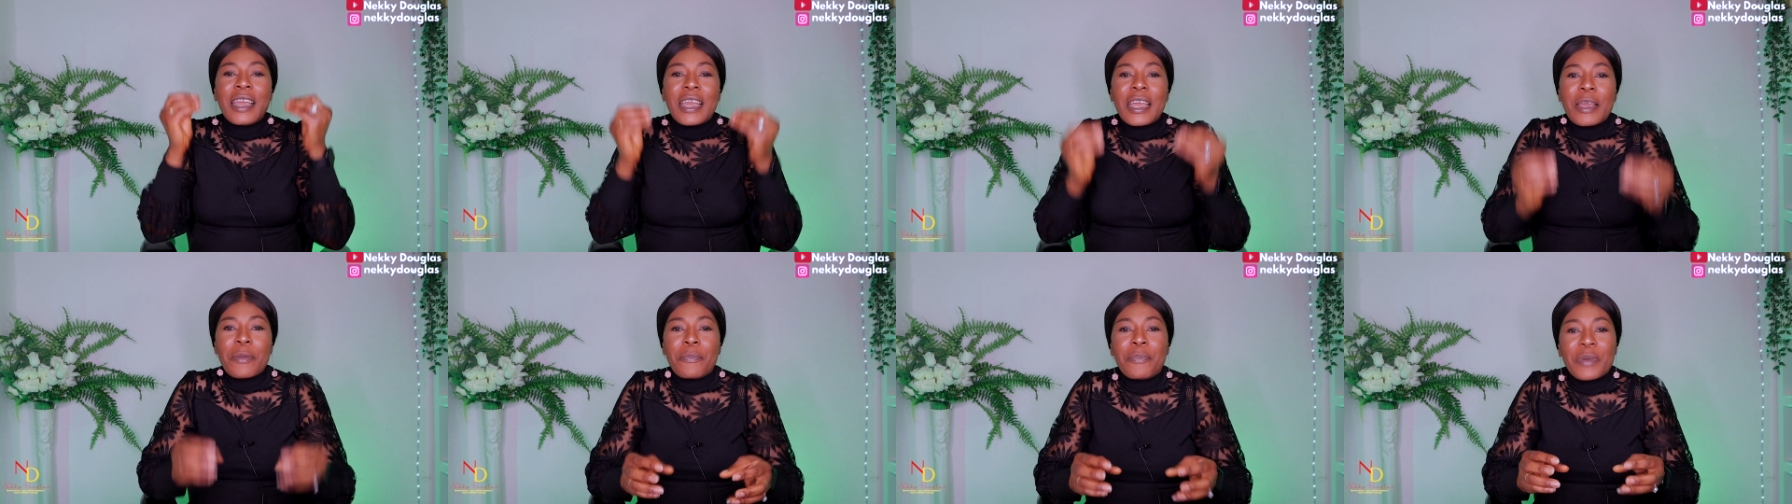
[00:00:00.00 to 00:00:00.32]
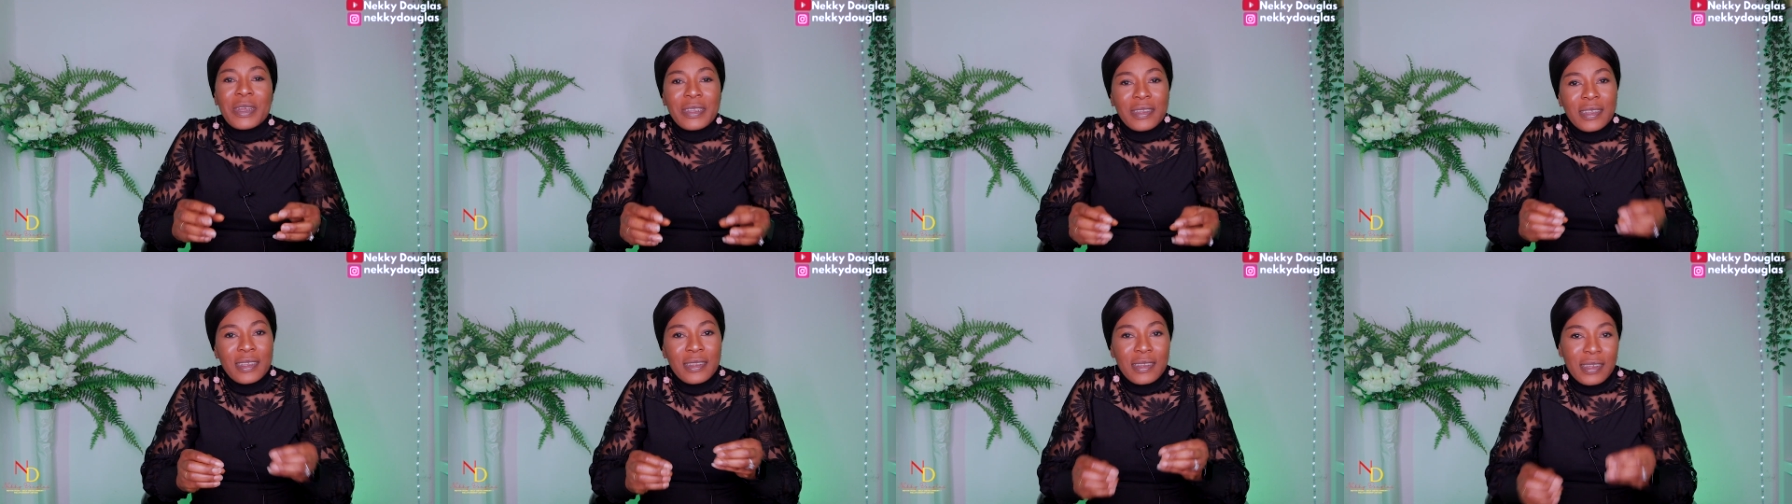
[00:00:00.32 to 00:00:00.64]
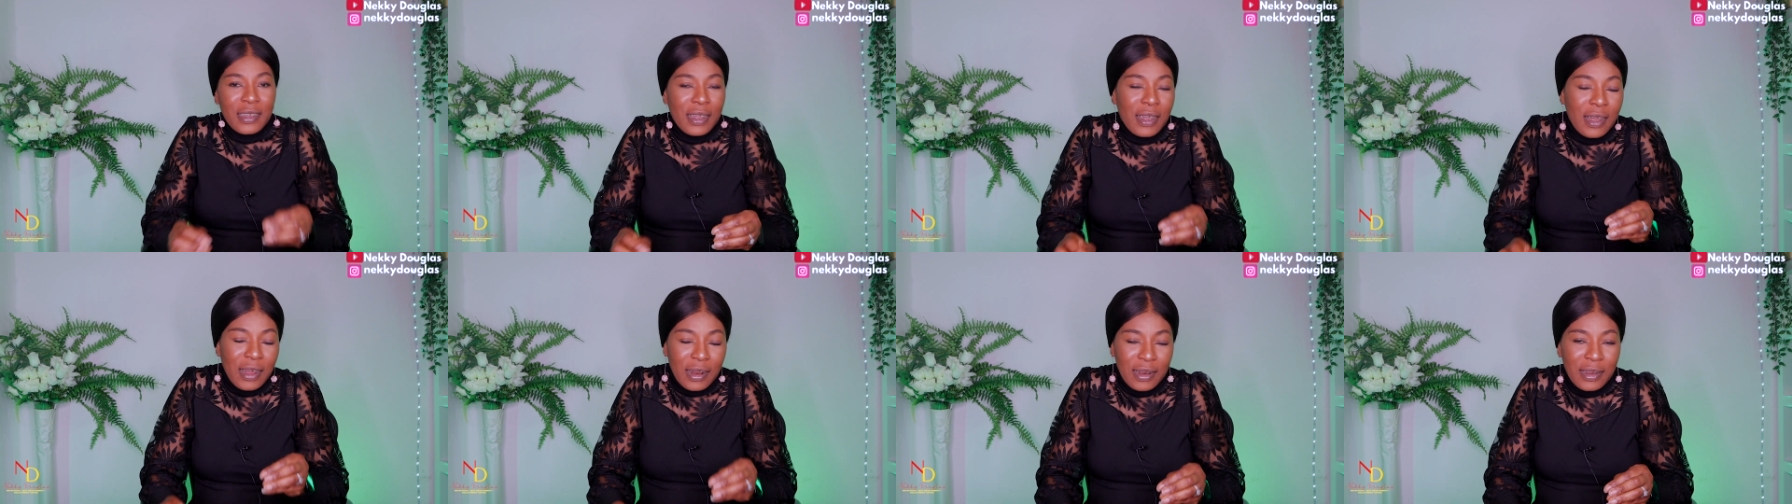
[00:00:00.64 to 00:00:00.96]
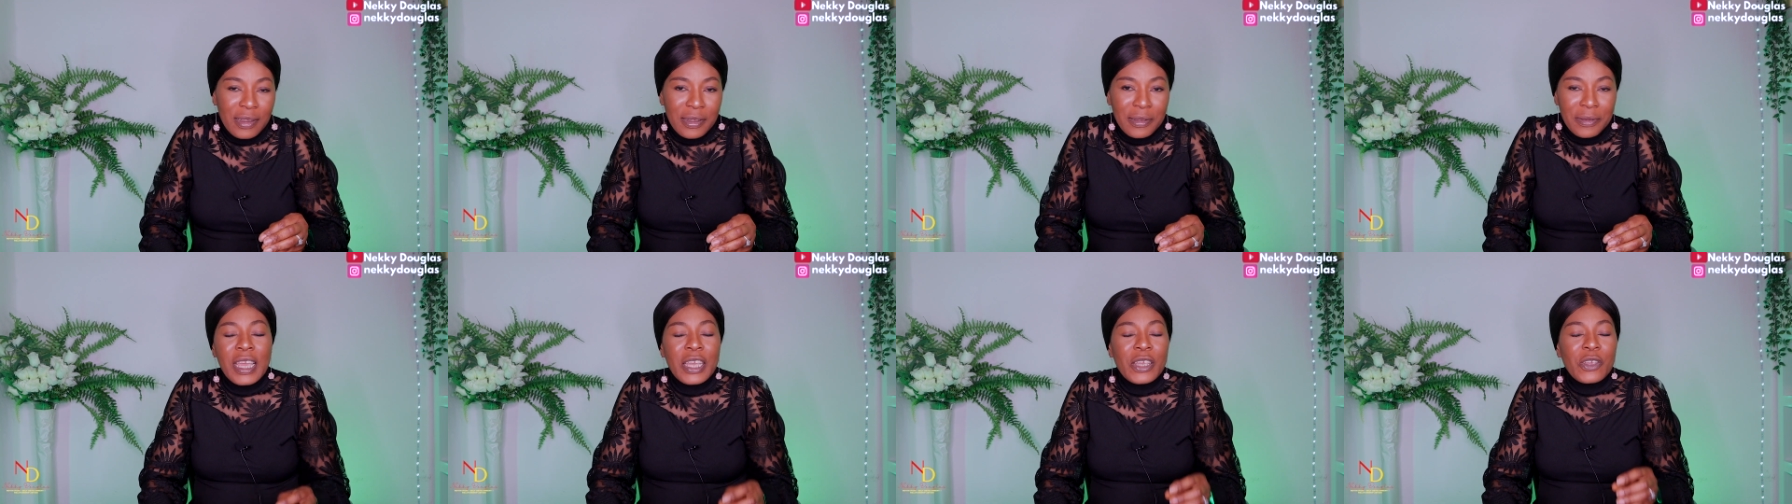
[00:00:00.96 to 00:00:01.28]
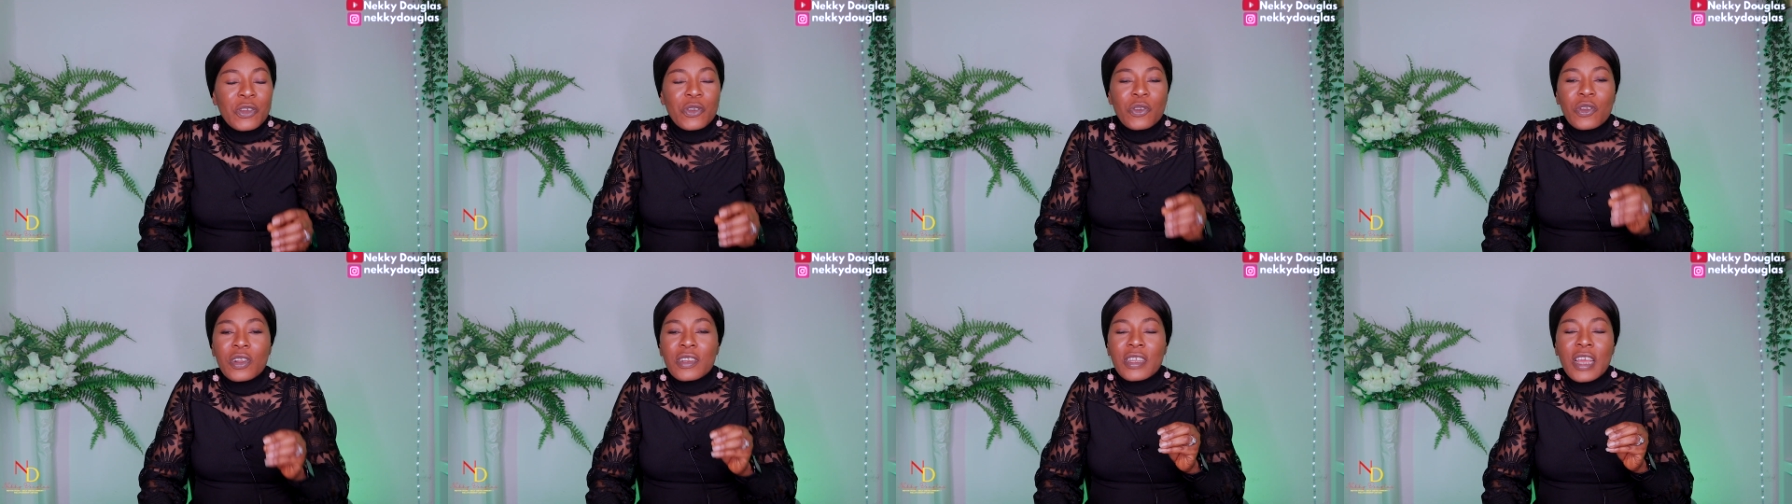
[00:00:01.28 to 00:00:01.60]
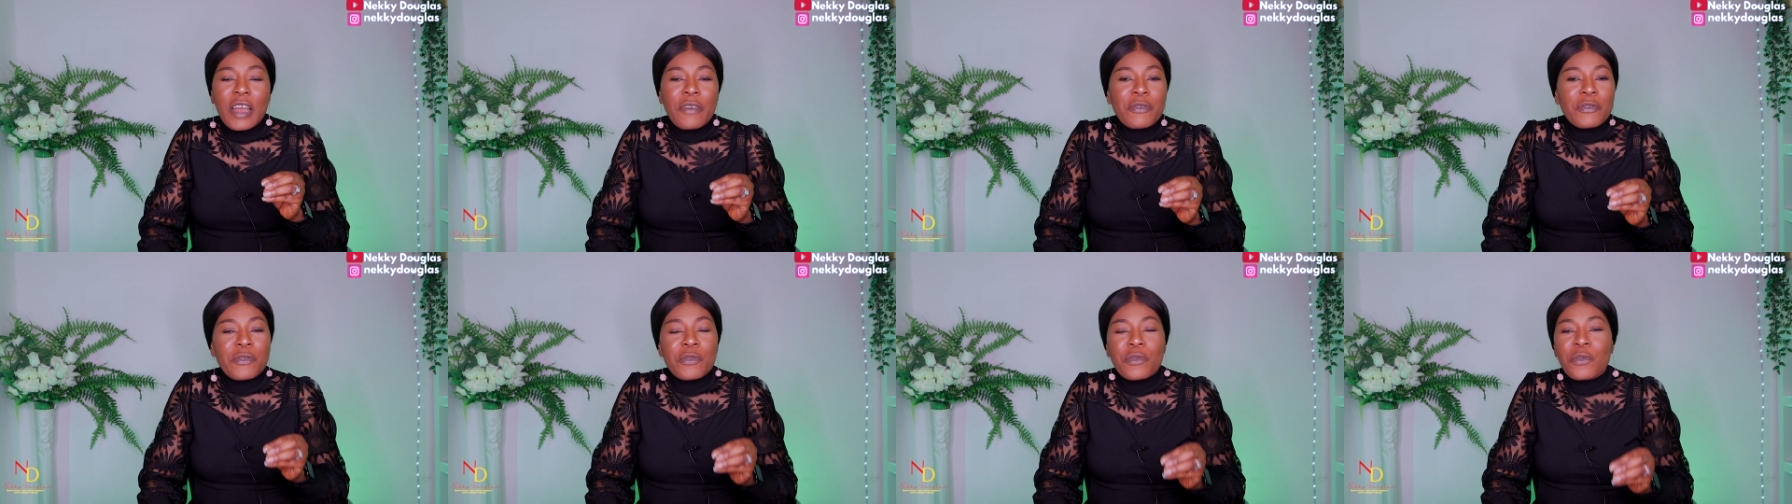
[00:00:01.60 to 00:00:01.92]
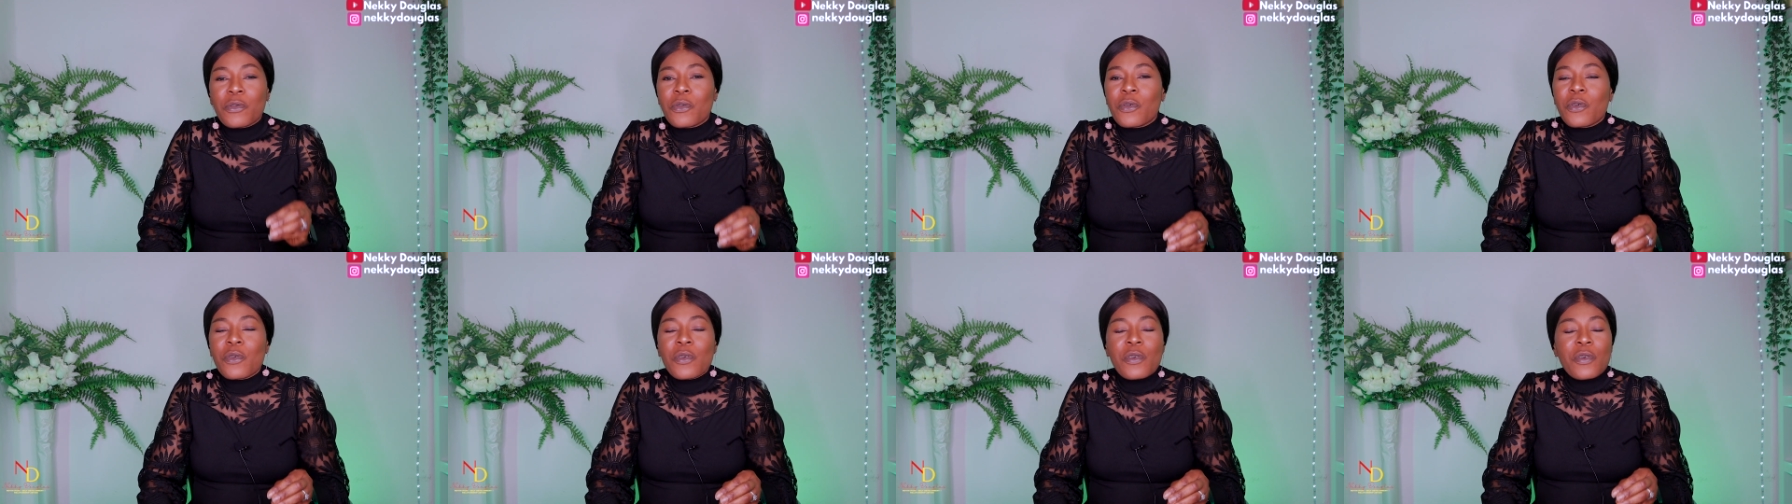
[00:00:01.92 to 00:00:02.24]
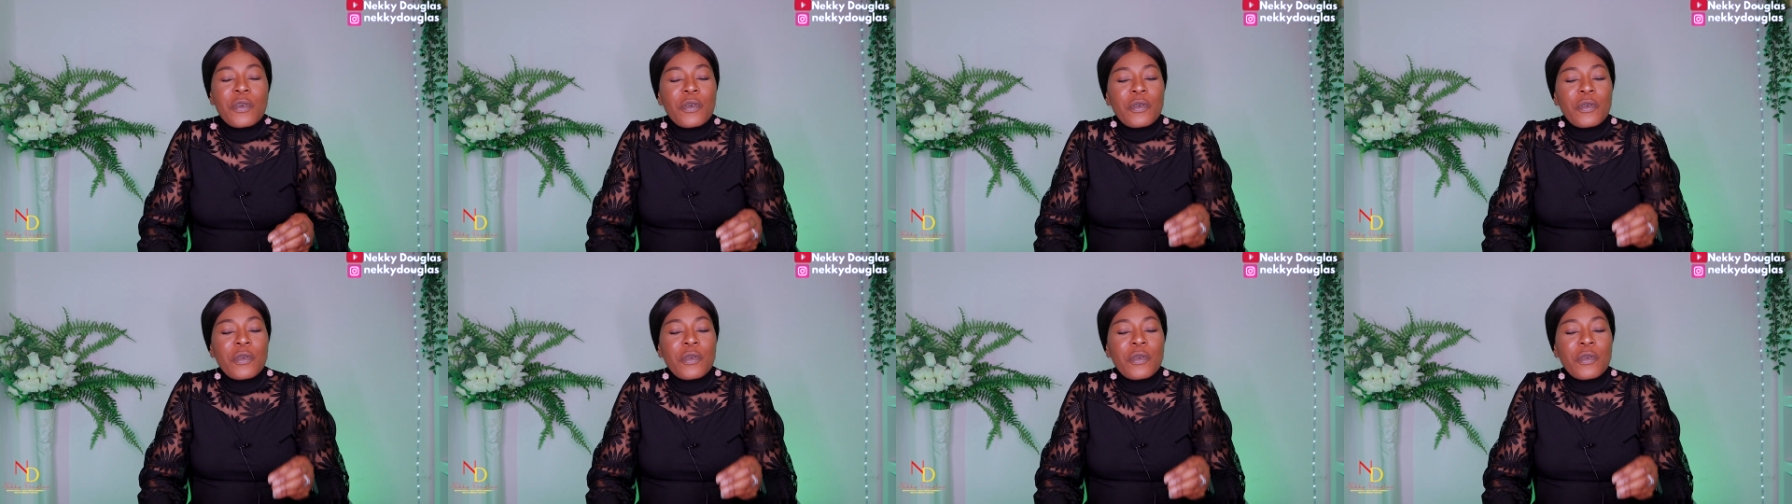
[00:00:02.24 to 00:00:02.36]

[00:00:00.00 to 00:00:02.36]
empathetically. You don't have to,